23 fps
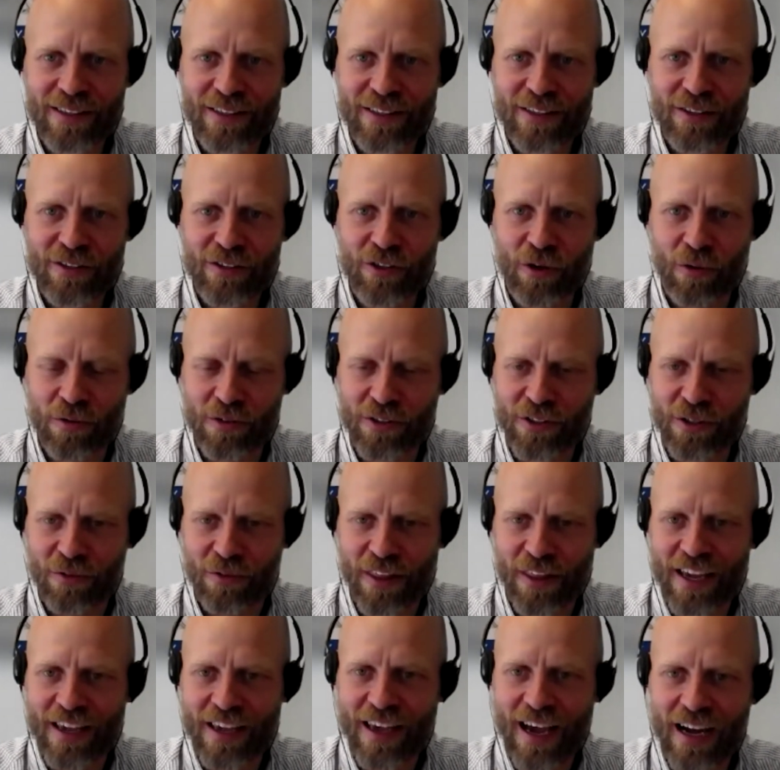so
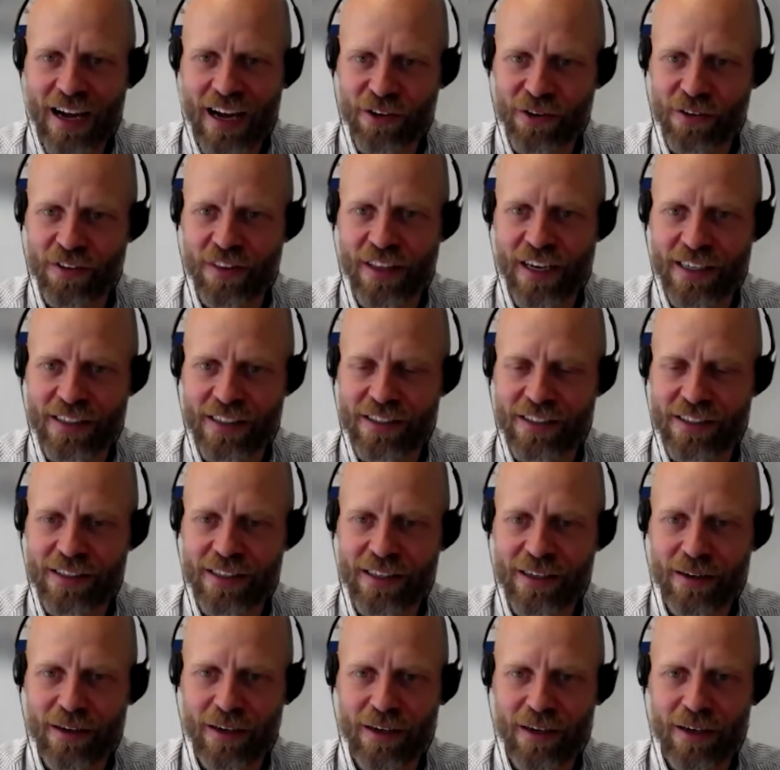they argue that
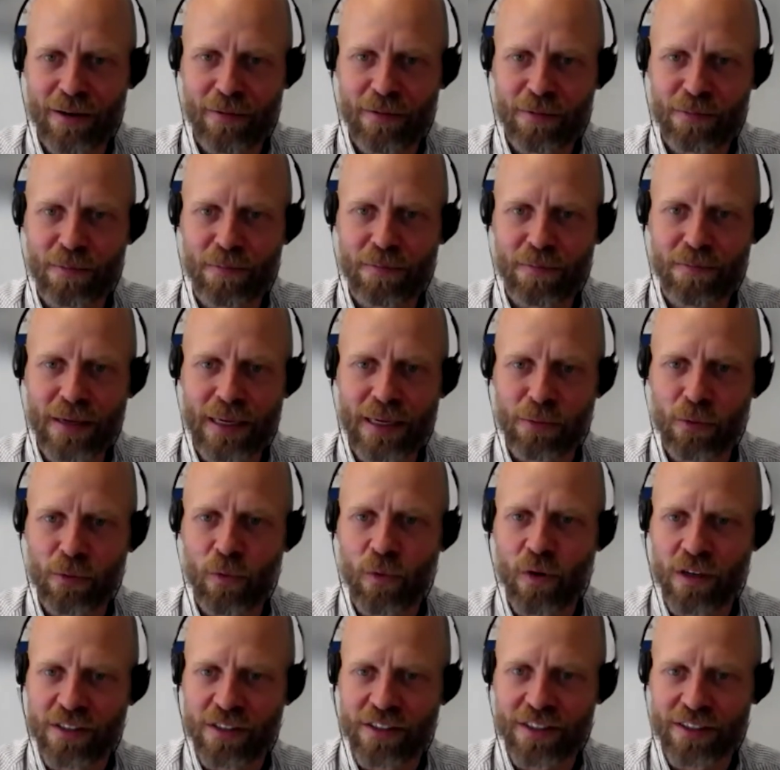people
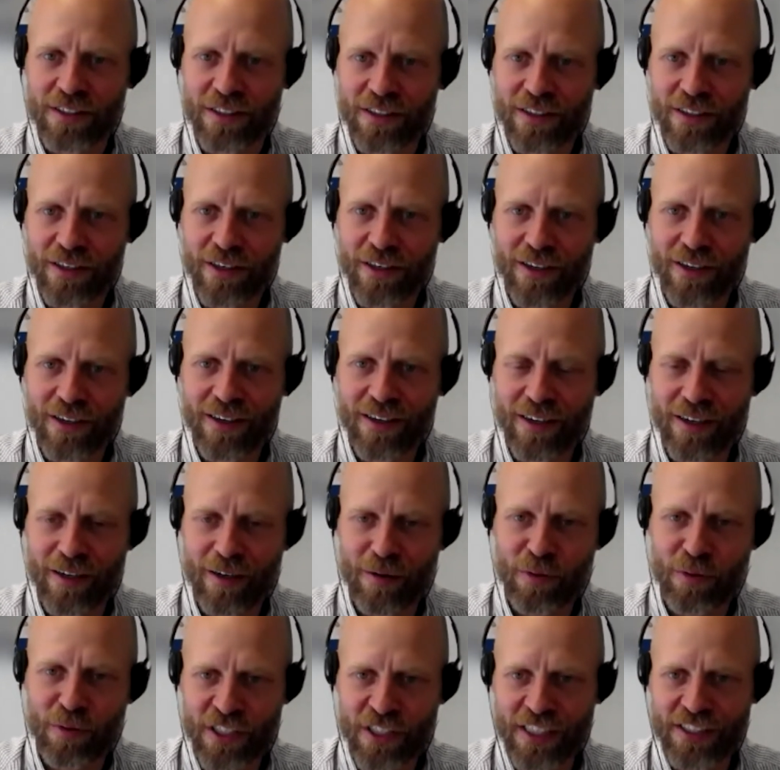want
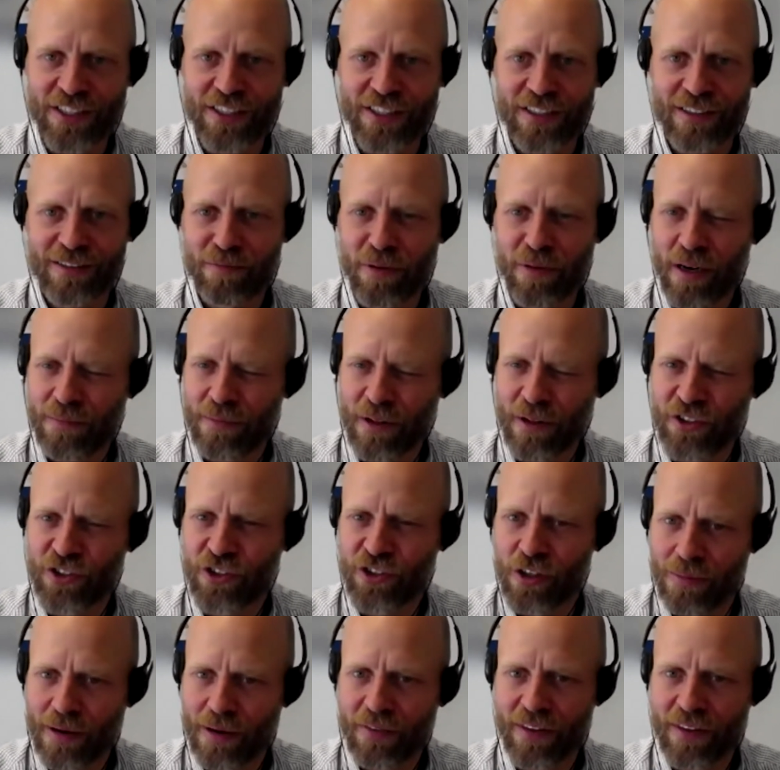protection, but I'm not
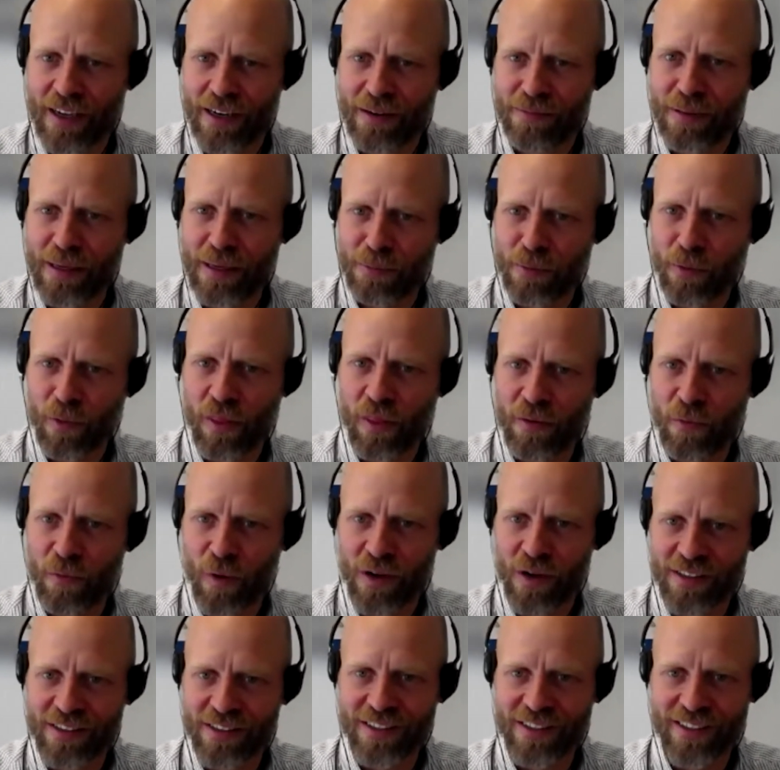sure about that. People, they
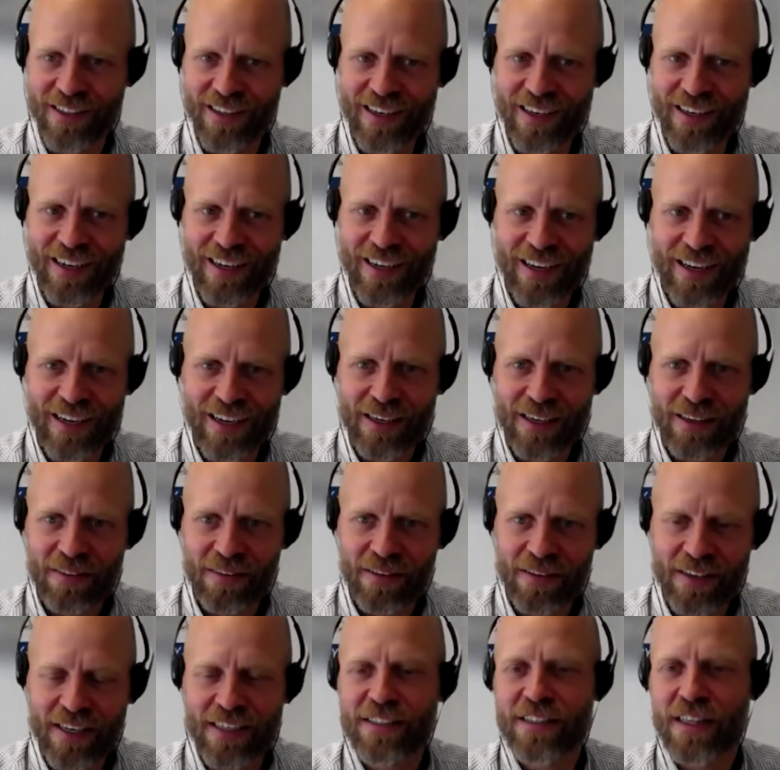want
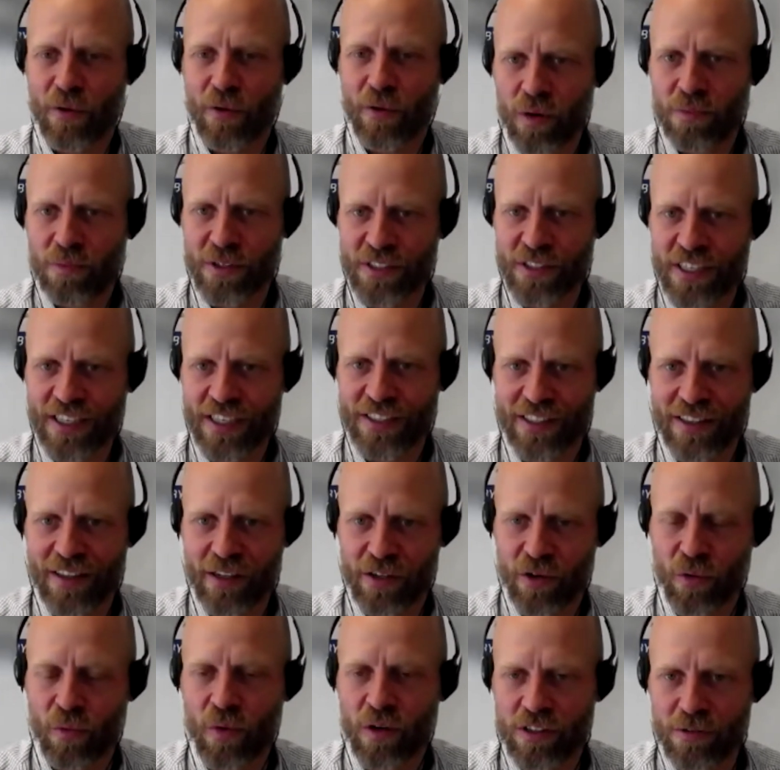protection. They
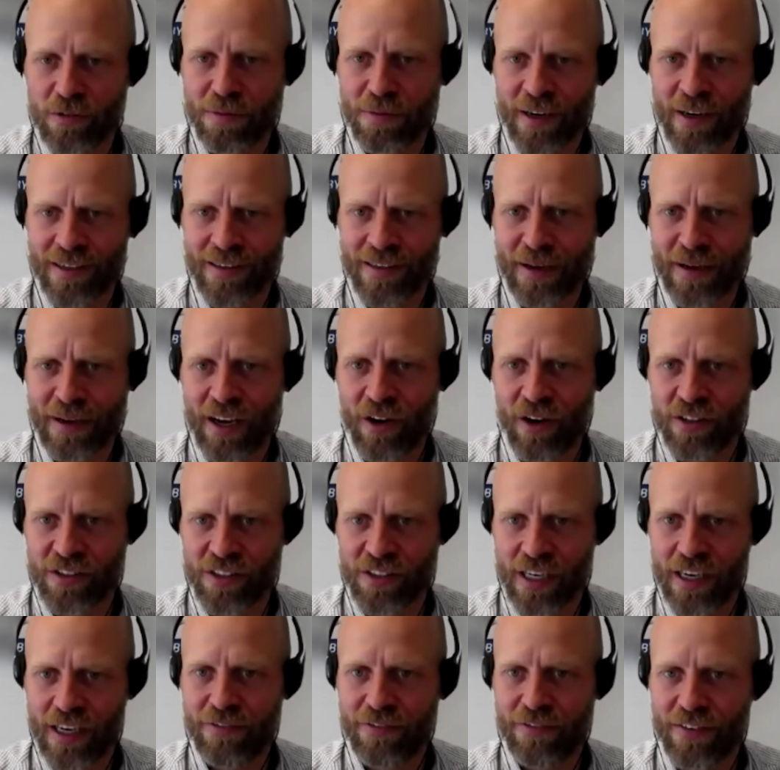don't want to buy
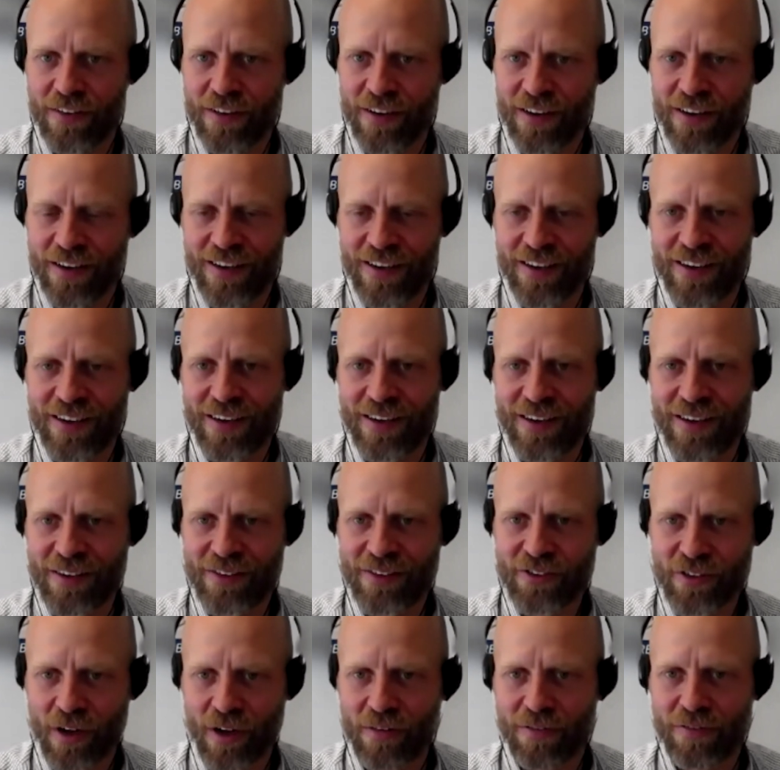unsafe
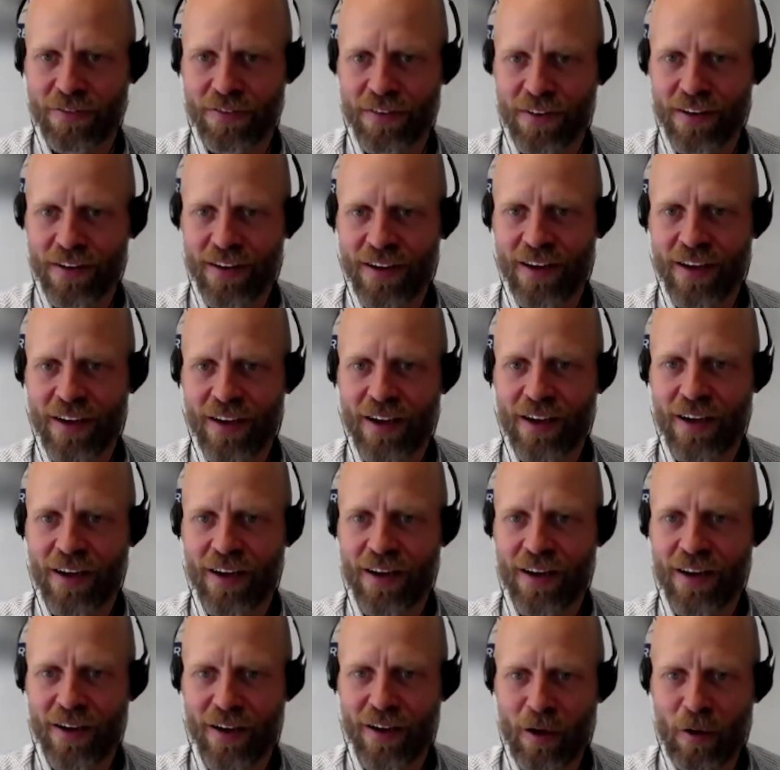stuff.
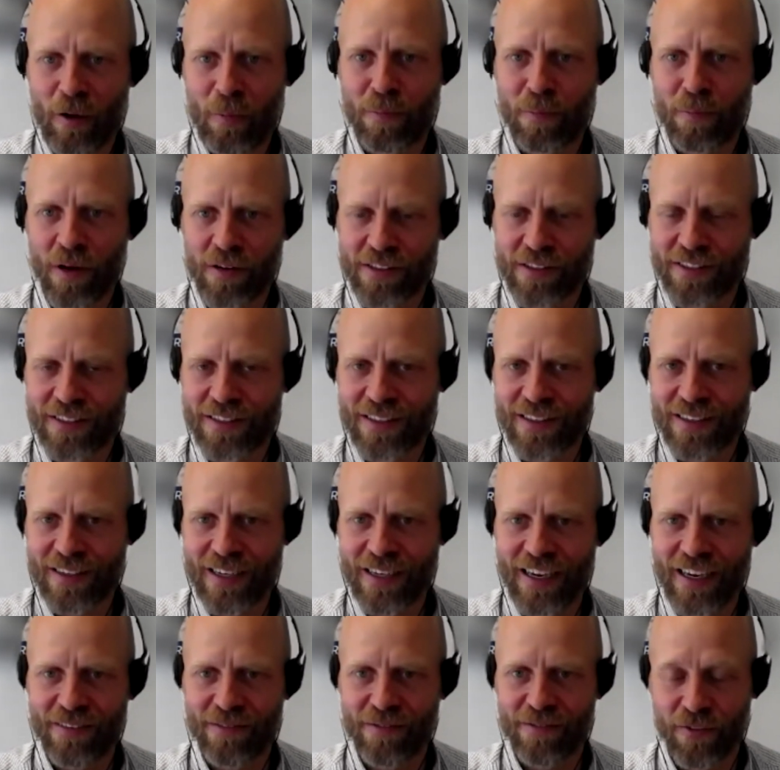But
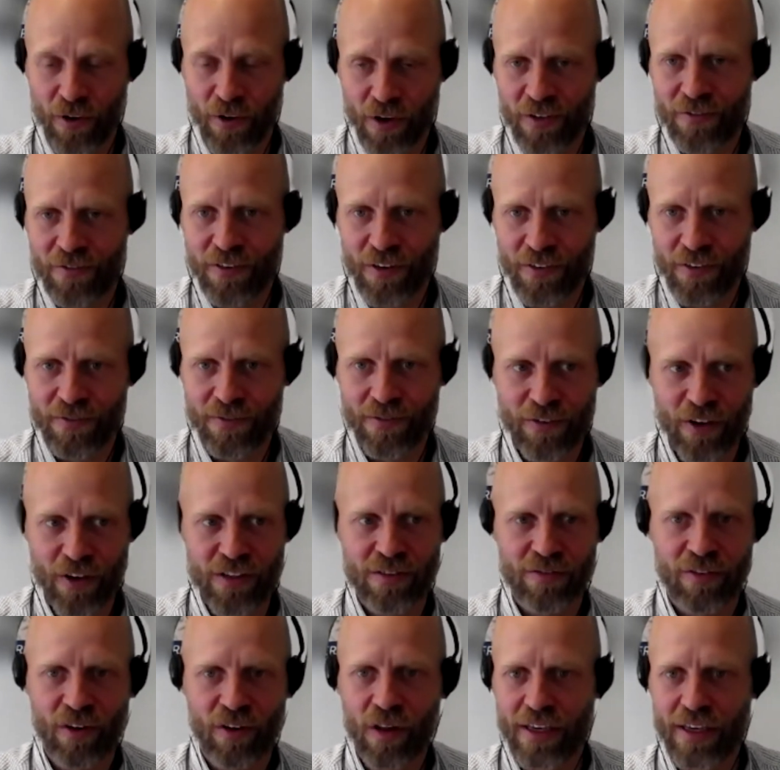for first
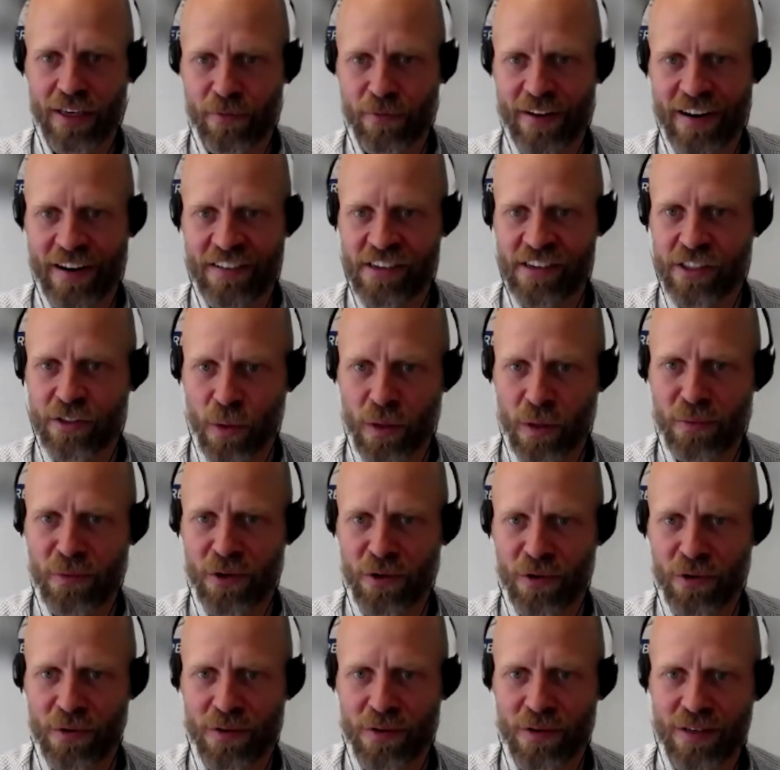of all, it varies what
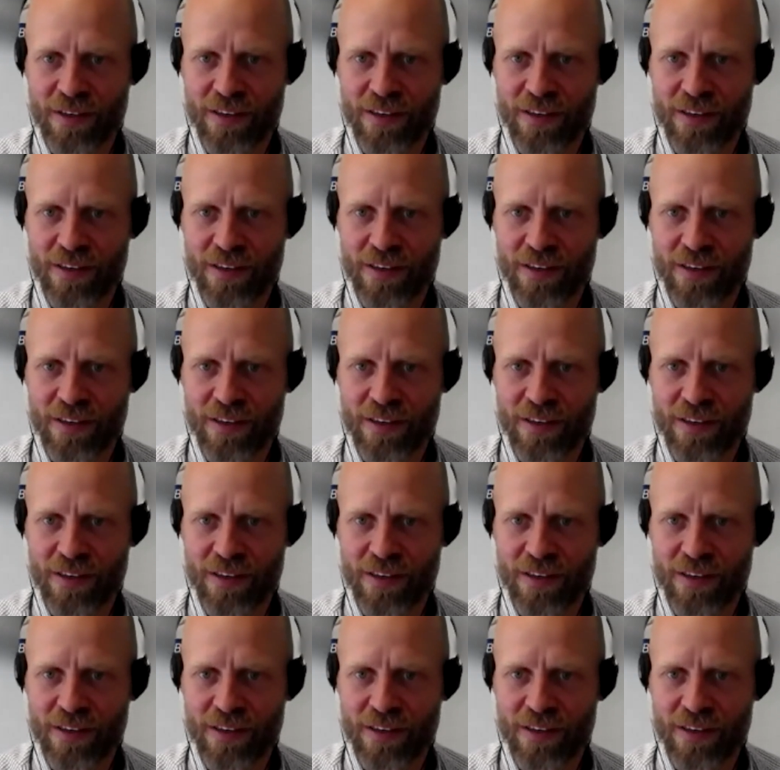you